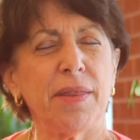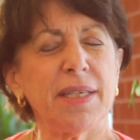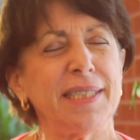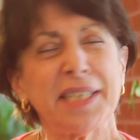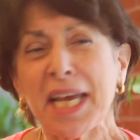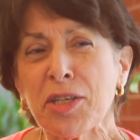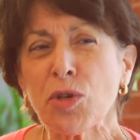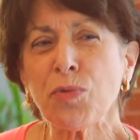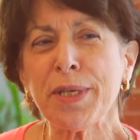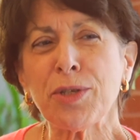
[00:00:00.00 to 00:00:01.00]
The
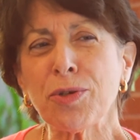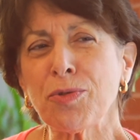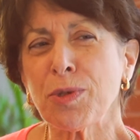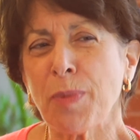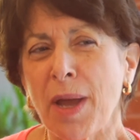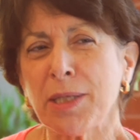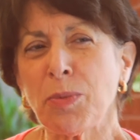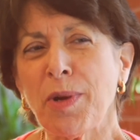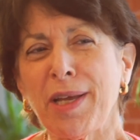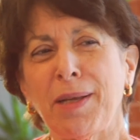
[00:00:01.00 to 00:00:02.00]
Disaster Research Response
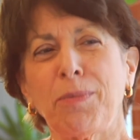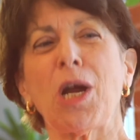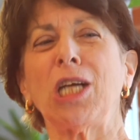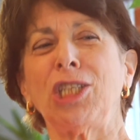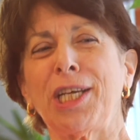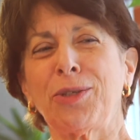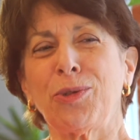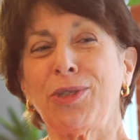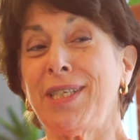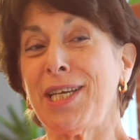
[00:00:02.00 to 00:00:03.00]
Project,
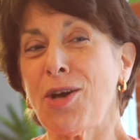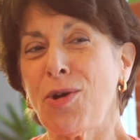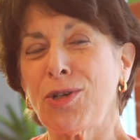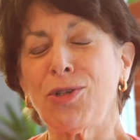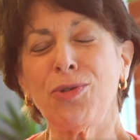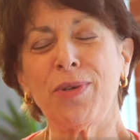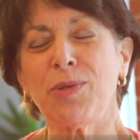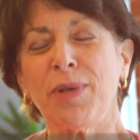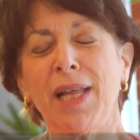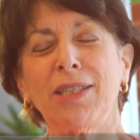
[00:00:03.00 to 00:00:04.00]
or DOR2
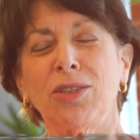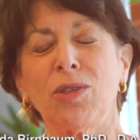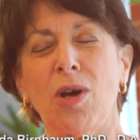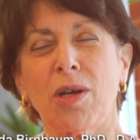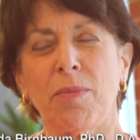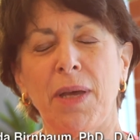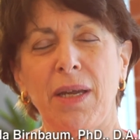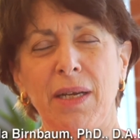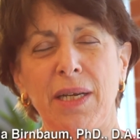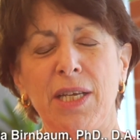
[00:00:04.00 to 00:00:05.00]
as we like to talk
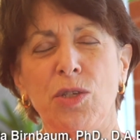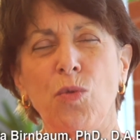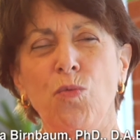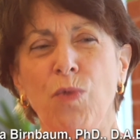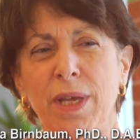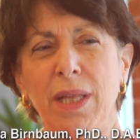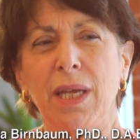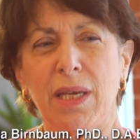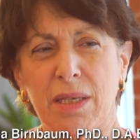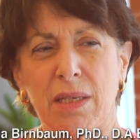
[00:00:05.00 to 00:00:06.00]
about it, is a
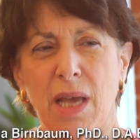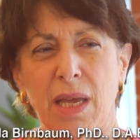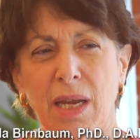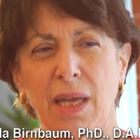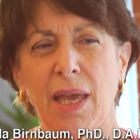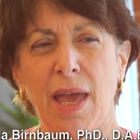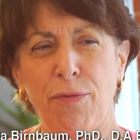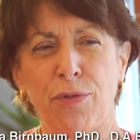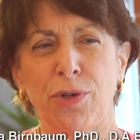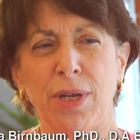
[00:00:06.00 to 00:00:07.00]
really exciting
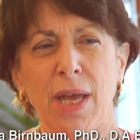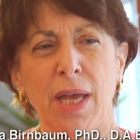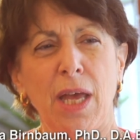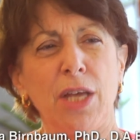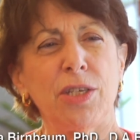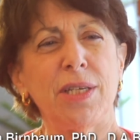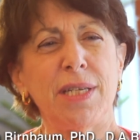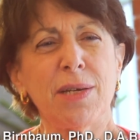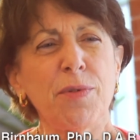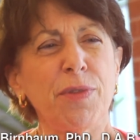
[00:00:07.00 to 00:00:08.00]
effort to
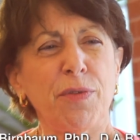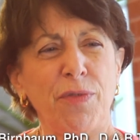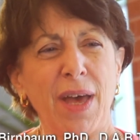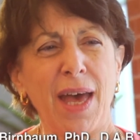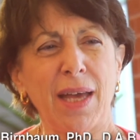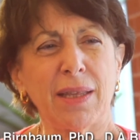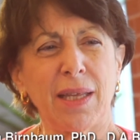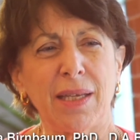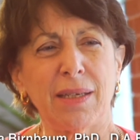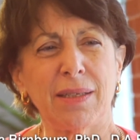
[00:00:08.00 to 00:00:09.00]
deal with the fact
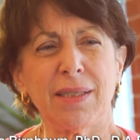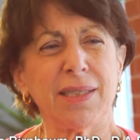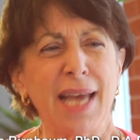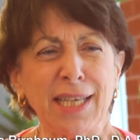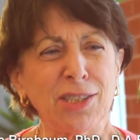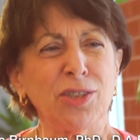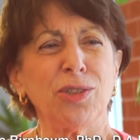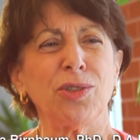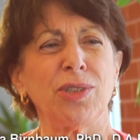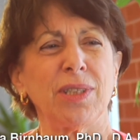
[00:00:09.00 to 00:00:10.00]
that
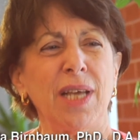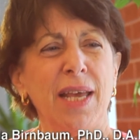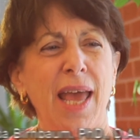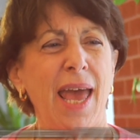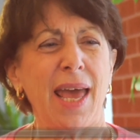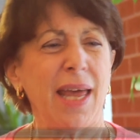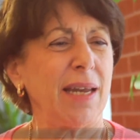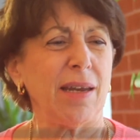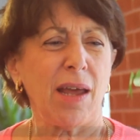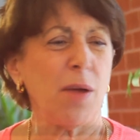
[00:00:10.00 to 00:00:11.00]
disasters
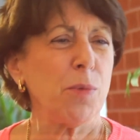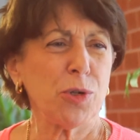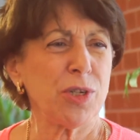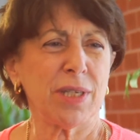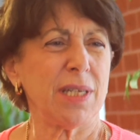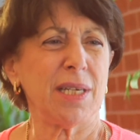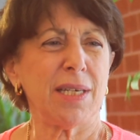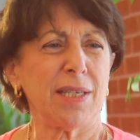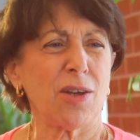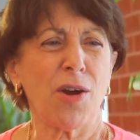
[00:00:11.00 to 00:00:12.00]
and
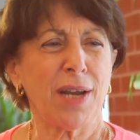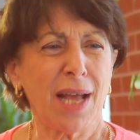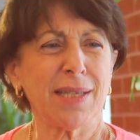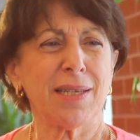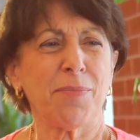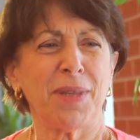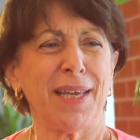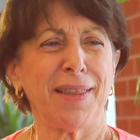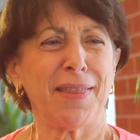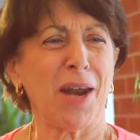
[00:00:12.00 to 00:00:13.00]
emergencies are not
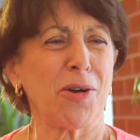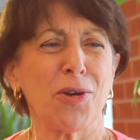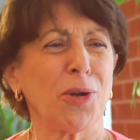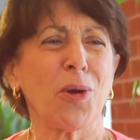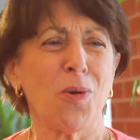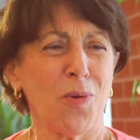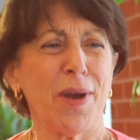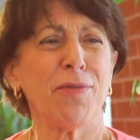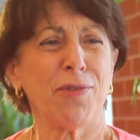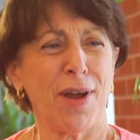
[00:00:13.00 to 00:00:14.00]
something that are going to go
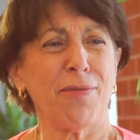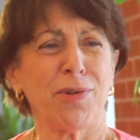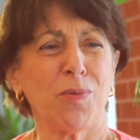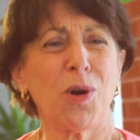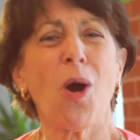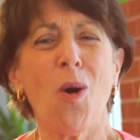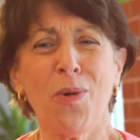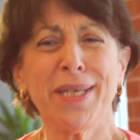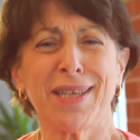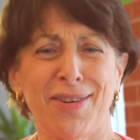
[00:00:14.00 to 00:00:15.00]
away forever. We're
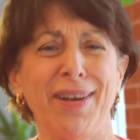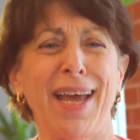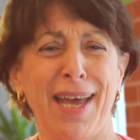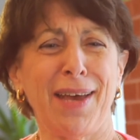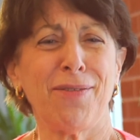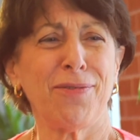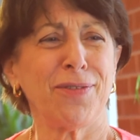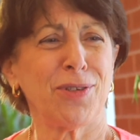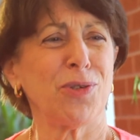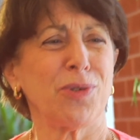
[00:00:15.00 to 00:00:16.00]
always going to have
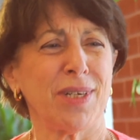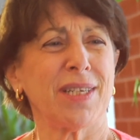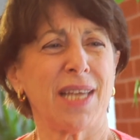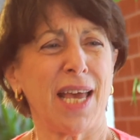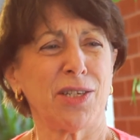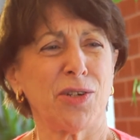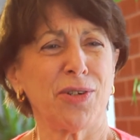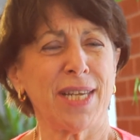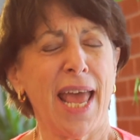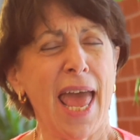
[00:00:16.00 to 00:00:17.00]
certain
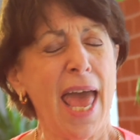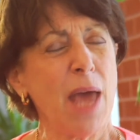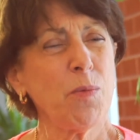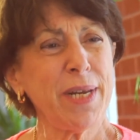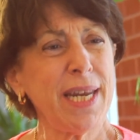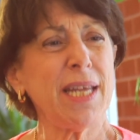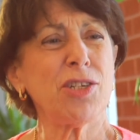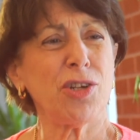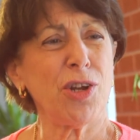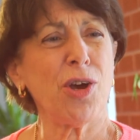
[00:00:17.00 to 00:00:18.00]
disasters. And we need
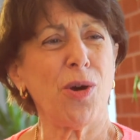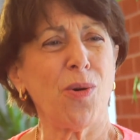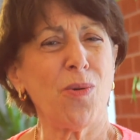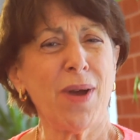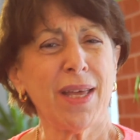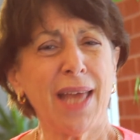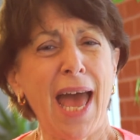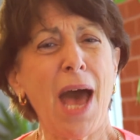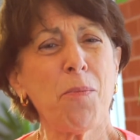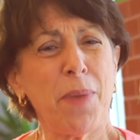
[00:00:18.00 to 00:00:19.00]
to know
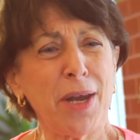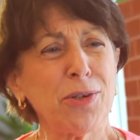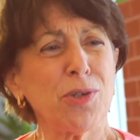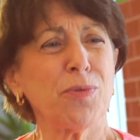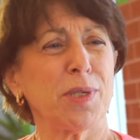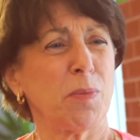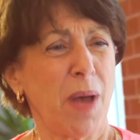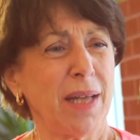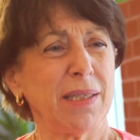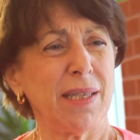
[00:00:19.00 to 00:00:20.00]
how better to
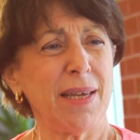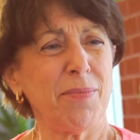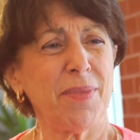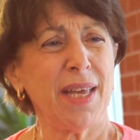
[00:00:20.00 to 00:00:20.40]
respond to them.